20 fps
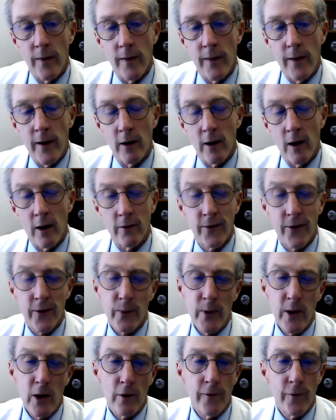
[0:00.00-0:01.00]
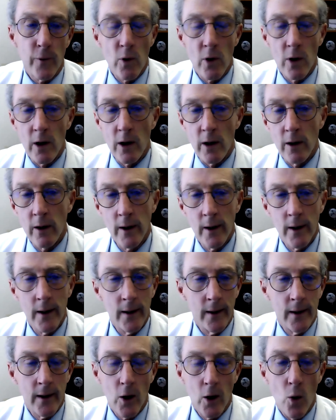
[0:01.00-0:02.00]
there are three or four
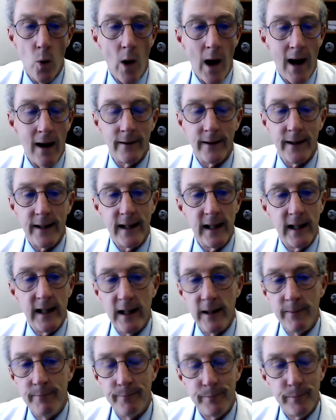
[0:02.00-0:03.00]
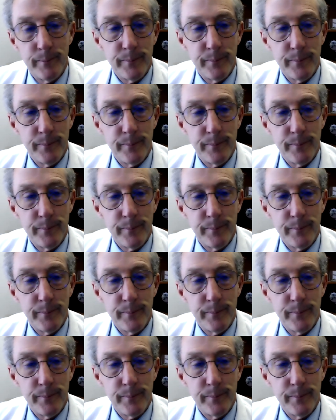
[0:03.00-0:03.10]
quality